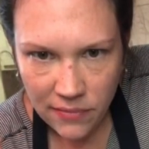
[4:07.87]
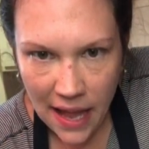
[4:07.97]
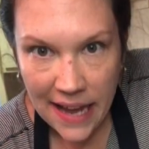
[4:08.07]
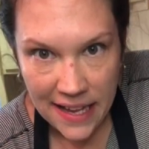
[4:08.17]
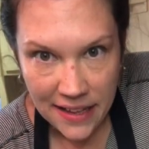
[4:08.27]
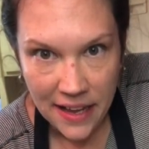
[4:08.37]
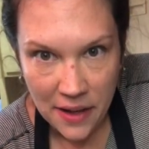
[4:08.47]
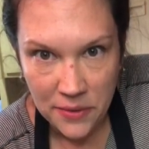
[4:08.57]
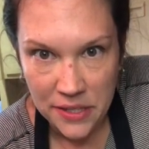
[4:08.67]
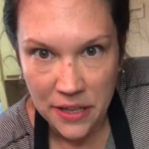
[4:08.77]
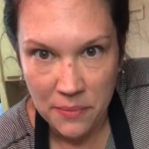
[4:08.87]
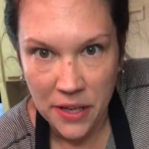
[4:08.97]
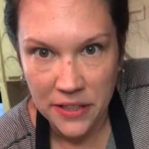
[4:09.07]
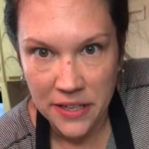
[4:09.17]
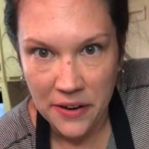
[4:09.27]
I eat like I was in the
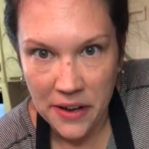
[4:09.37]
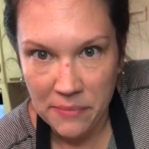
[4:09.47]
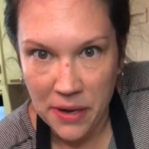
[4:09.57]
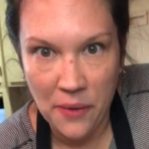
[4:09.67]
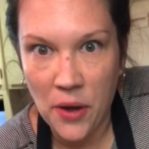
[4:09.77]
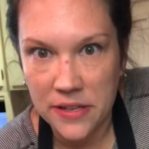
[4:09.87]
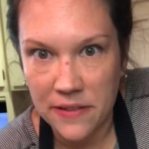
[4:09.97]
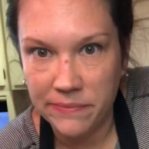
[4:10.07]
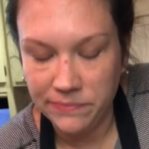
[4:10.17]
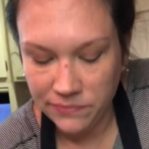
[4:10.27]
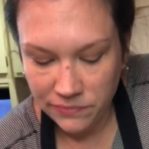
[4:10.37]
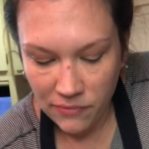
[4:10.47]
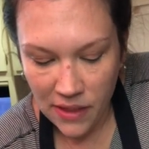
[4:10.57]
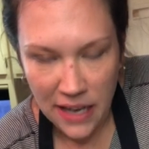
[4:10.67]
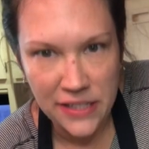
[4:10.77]
military, but I wasn't.
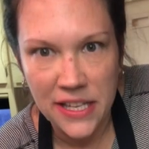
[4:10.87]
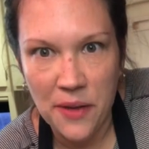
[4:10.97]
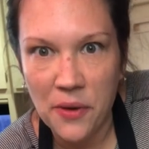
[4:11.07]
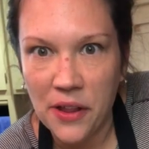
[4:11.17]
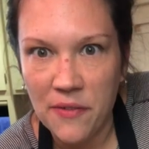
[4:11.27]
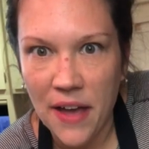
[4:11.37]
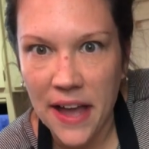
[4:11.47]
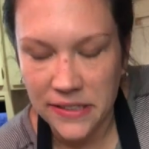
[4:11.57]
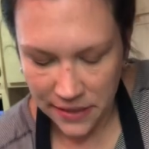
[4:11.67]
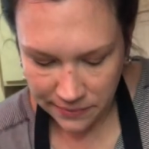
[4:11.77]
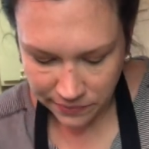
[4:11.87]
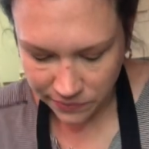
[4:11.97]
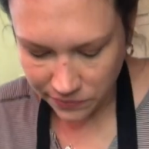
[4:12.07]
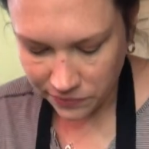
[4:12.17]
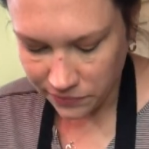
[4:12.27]
I just eat really fast.
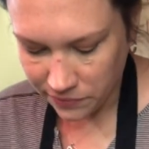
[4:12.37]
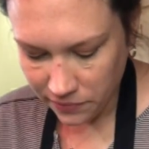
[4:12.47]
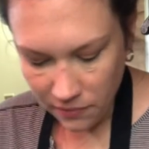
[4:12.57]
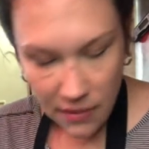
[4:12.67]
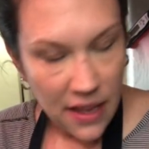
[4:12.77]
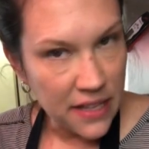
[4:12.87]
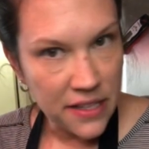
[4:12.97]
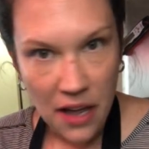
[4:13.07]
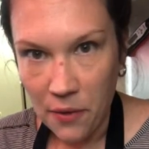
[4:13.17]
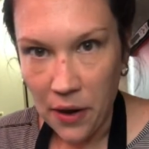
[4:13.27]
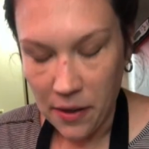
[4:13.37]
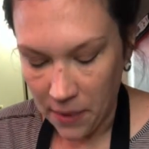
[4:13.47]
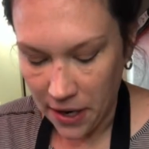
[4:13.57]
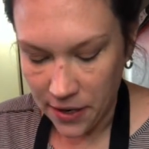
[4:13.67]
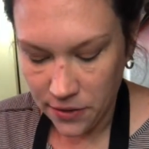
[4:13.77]
That's not
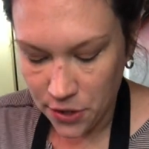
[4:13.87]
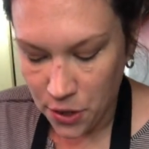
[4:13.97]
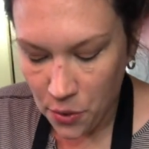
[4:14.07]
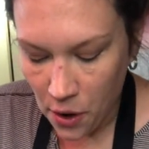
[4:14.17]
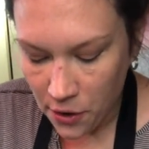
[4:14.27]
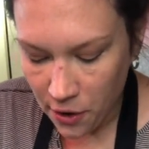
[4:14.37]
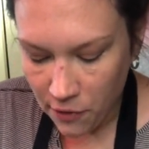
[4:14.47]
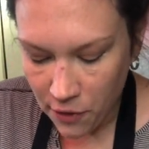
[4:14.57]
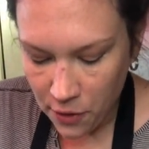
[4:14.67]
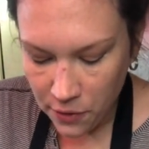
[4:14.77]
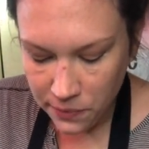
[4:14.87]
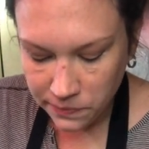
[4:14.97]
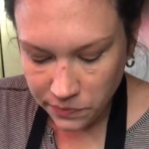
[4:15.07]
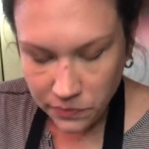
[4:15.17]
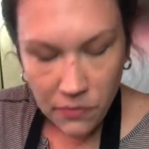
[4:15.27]
recommended. Chew all your food
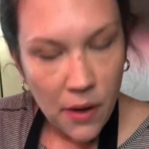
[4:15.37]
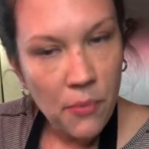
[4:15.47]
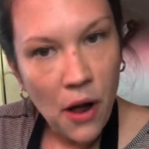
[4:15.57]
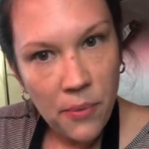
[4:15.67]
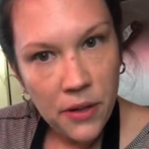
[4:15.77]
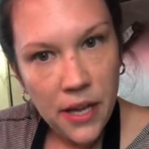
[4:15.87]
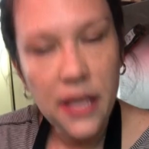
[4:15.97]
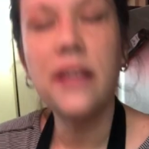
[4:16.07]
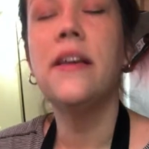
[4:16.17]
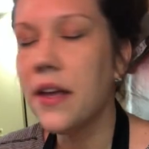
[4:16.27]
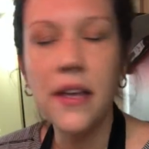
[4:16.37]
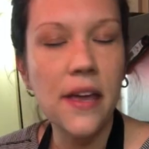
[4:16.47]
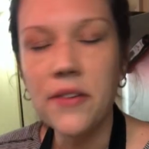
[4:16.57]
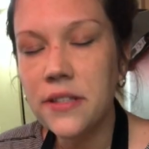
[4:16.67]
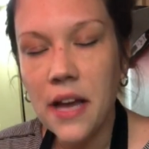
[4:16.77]
properly.
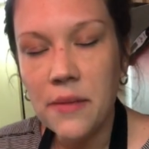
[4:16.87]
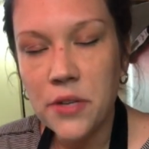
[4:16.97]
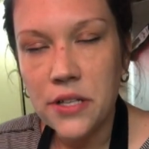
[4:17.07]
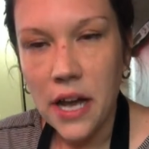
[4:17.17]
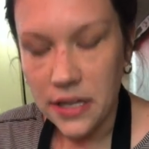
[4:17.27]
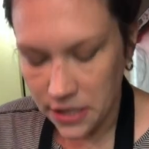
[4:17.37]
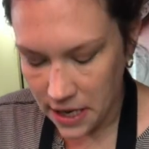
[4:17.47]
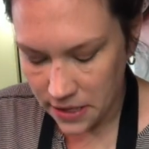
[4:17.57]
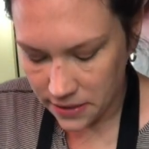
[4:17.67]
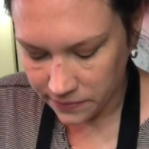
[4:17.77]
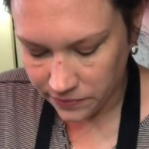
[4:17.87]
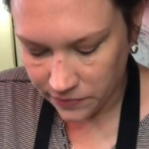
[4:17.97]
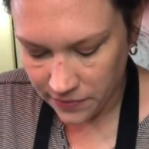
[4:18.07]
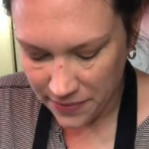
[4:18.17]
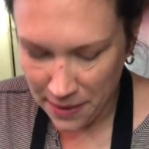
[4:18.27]
Give it time to digest,
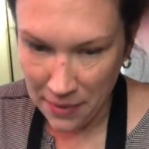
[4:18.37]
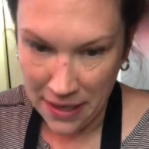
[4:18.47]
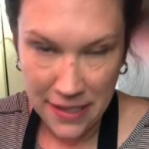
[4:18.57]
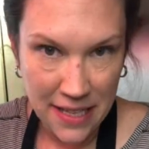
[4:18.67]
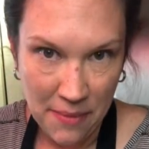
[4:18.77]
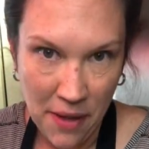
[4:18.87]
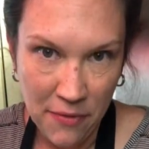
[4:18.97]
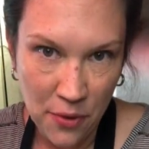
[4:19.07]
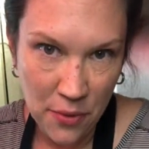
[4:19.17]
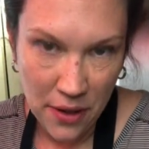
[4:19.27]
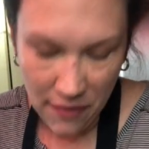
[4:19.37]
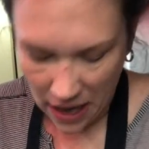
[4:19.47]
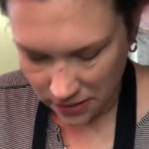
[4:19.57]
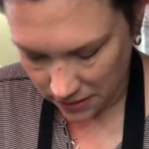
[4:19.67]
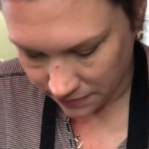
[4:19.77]
but I just eat my food really
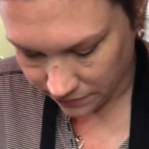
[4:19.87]
fast.